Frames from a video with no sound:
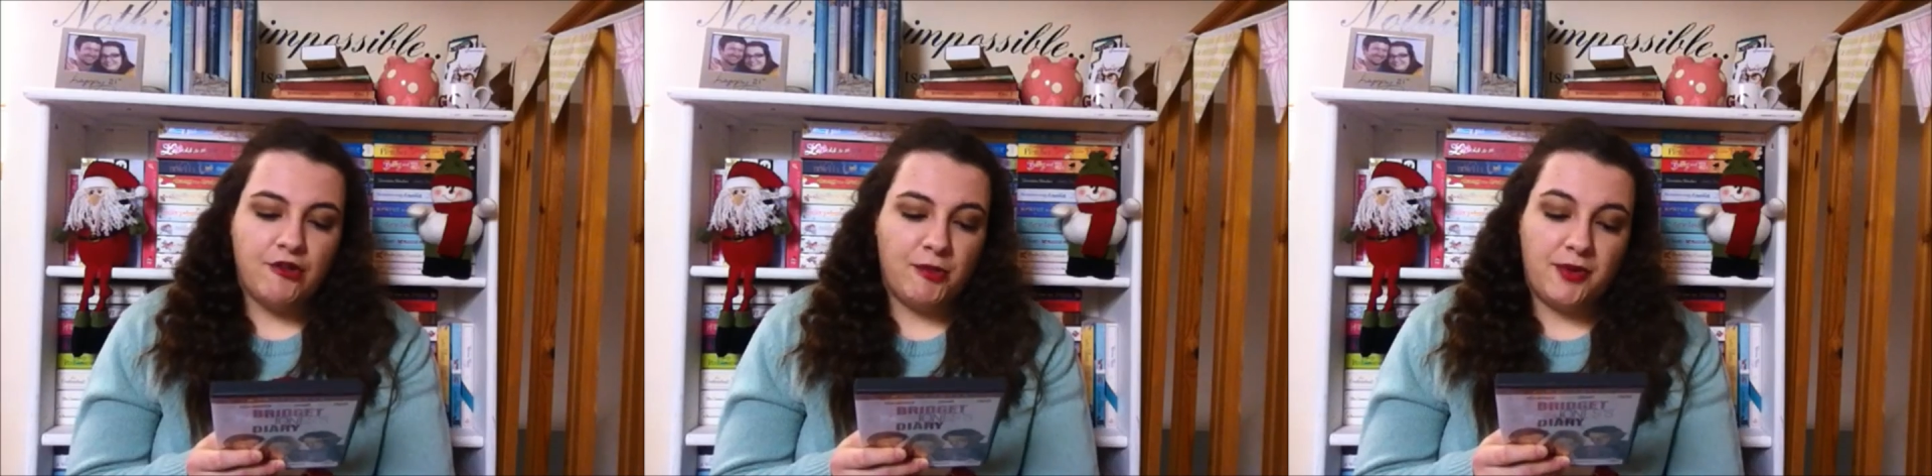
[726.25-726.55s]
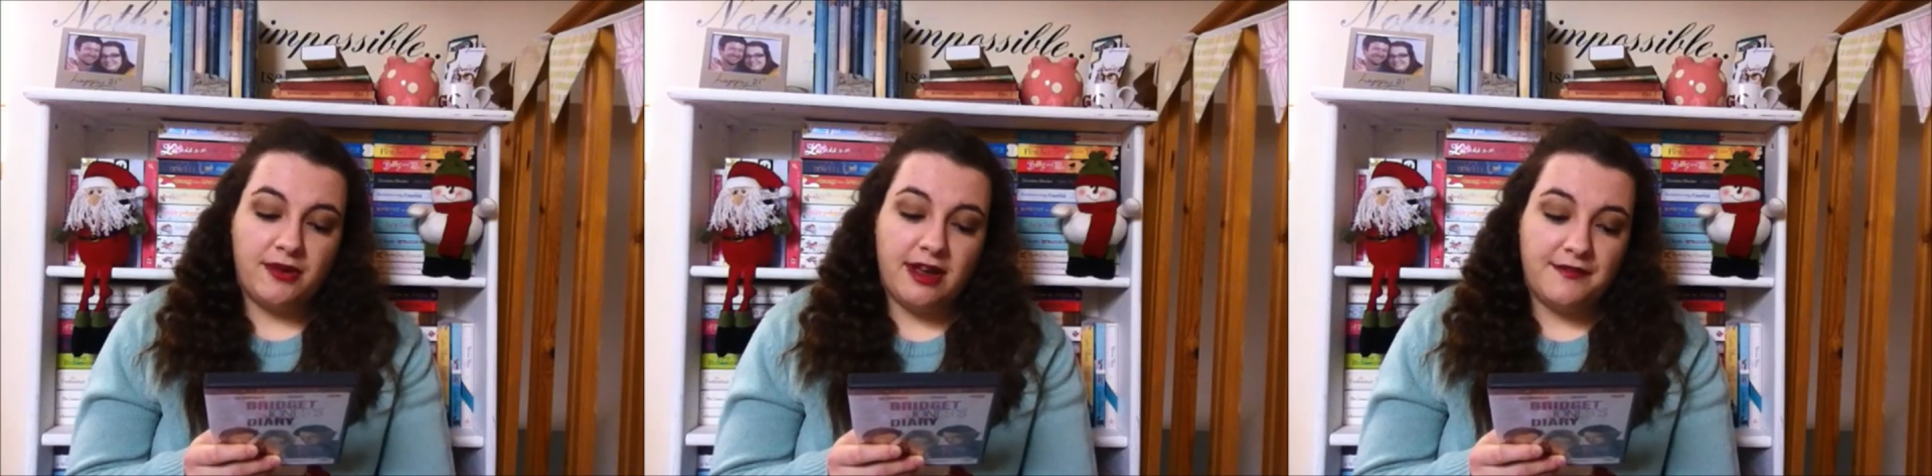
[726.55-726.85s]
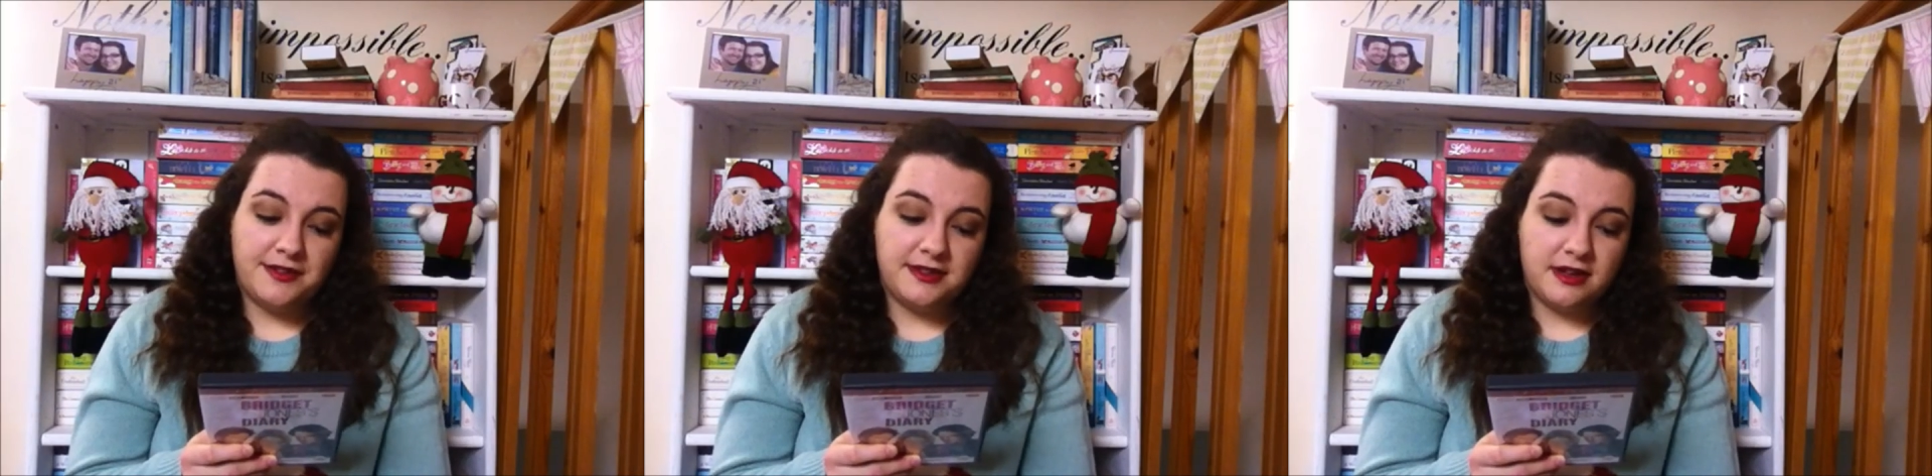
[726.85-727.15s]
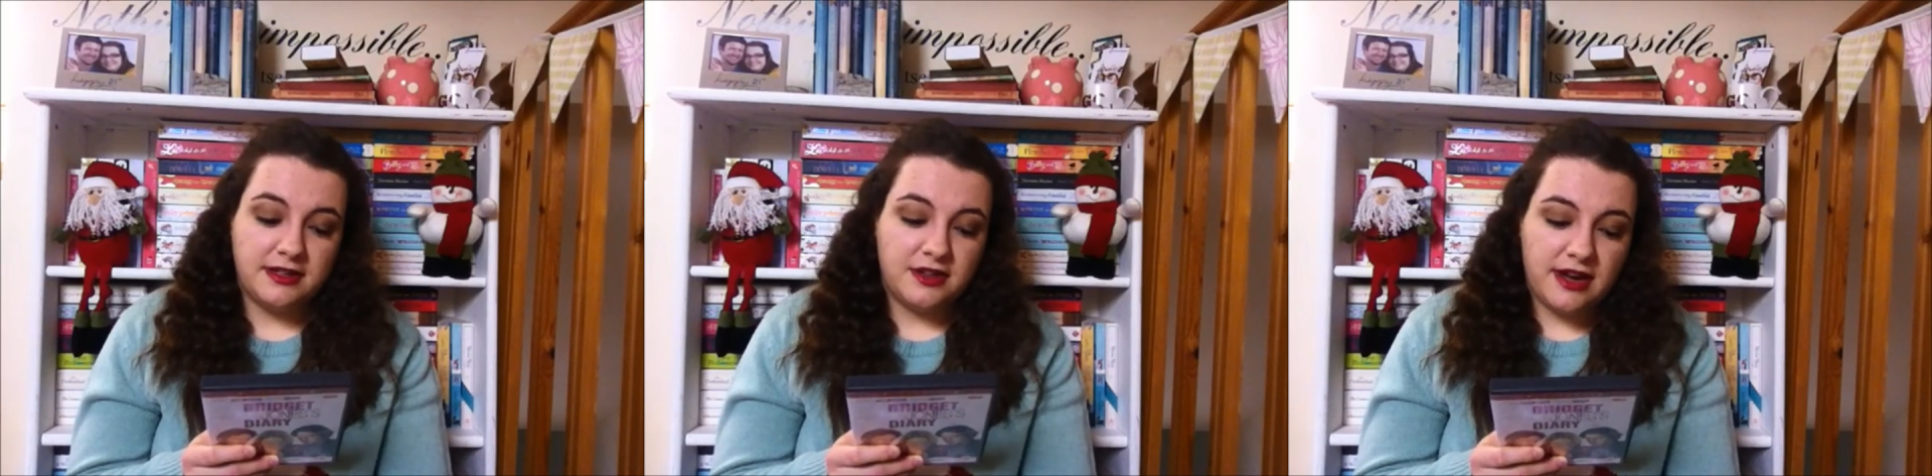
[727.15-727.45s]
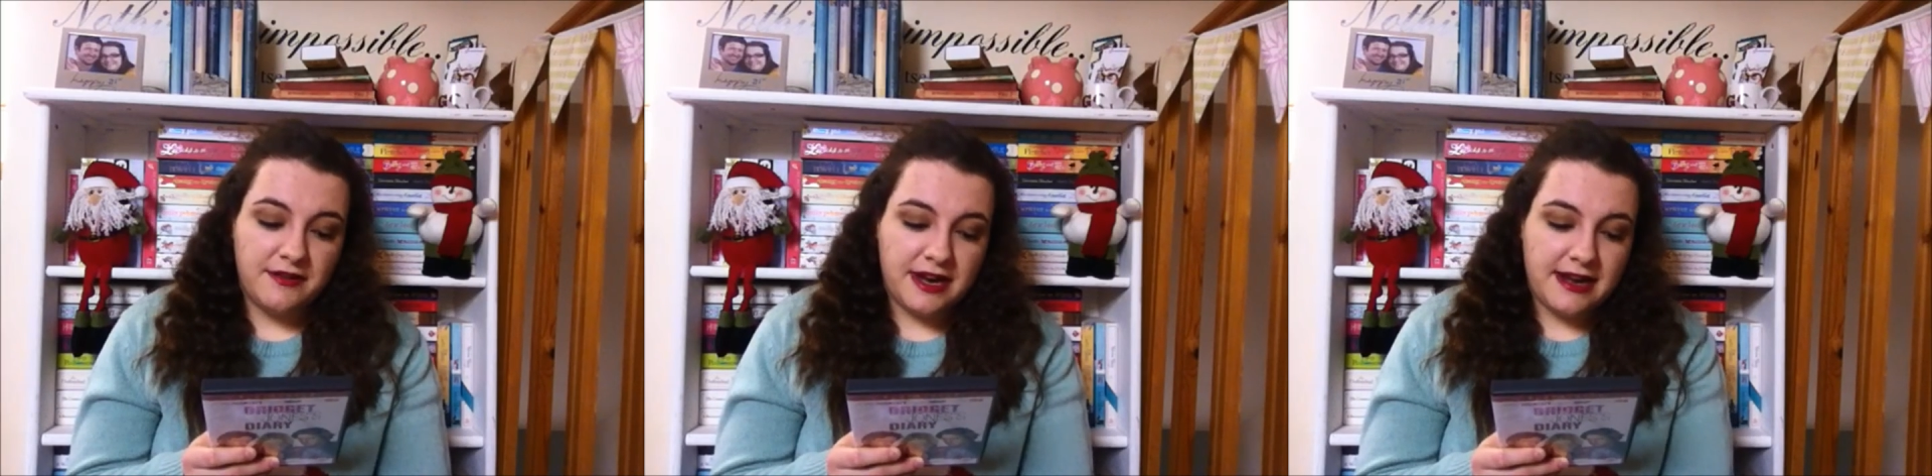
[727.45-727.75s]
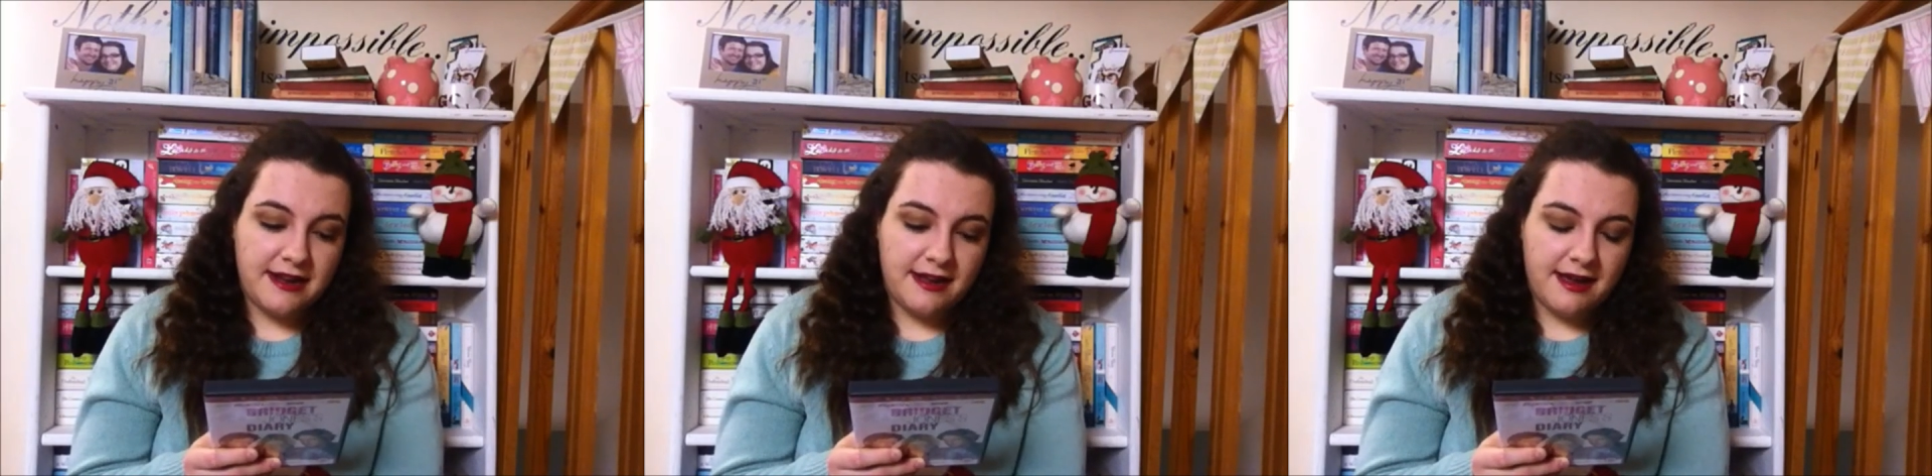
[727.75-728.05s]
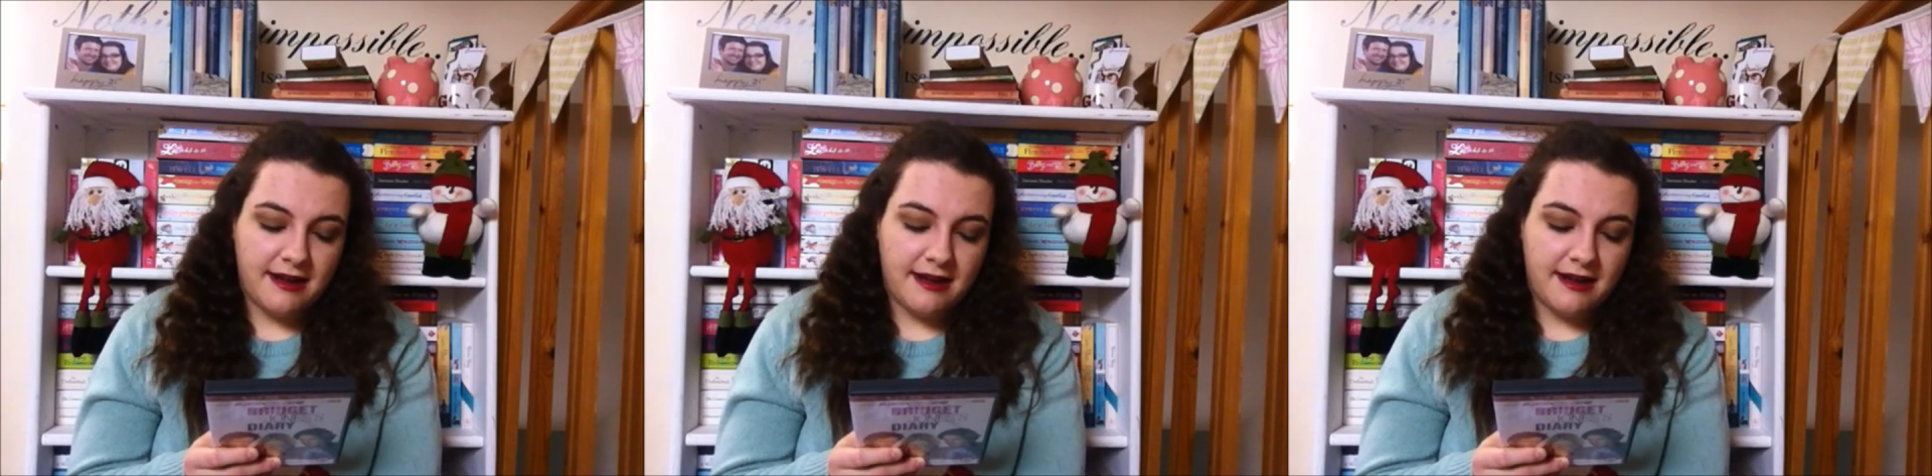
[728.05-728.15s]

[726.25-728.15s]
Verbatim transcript: a grip on her life and start a diary.